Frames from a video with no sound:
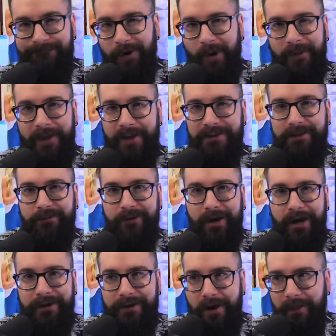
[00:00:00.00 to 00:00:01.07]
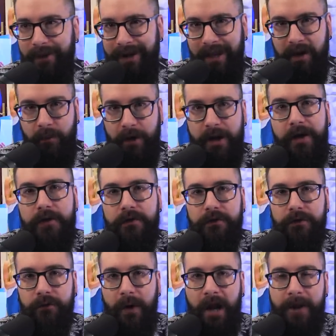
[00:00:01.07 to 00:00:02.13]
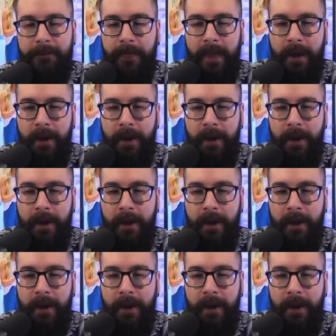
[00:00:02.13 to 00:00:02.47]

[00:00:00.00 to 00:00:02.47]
aren't that surprised. I don't think anyone is, right?